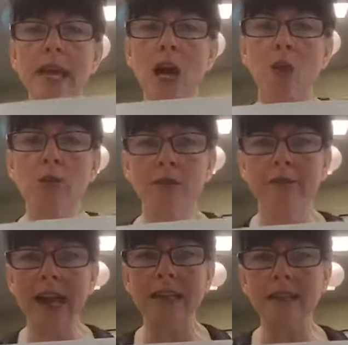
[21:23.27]
help
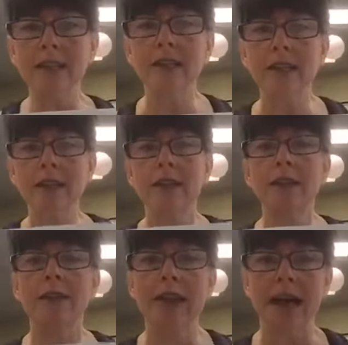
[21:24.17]
prevent
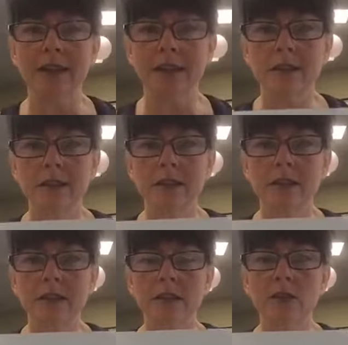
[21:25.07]
that,
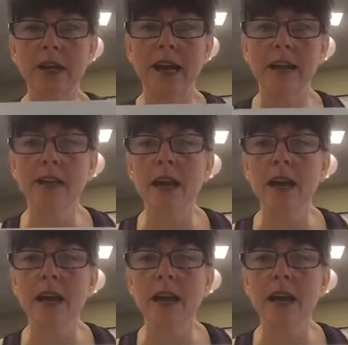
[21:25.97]
okay?